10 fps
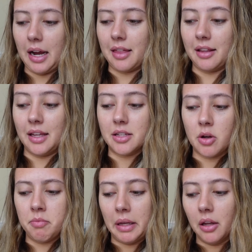I think these
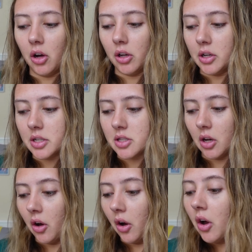could be Lola's,
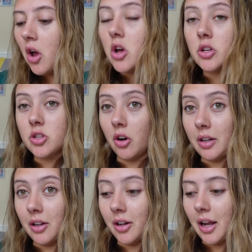so sorry
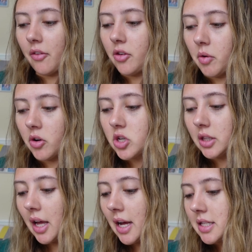Lola if you're watching
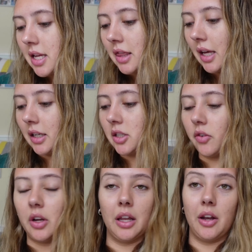this. Thanks for
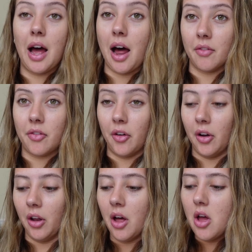a little
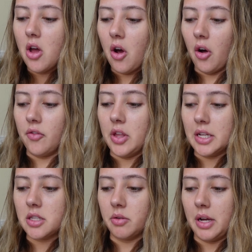handful of
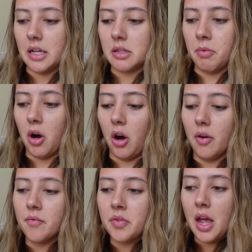these sweets, but
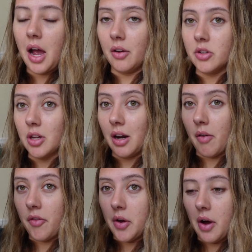I'm just gonna have
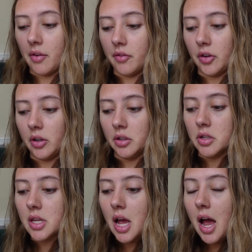a few
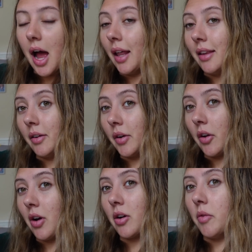handfuls and then I'm gonna
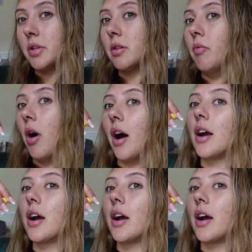crack on with some work.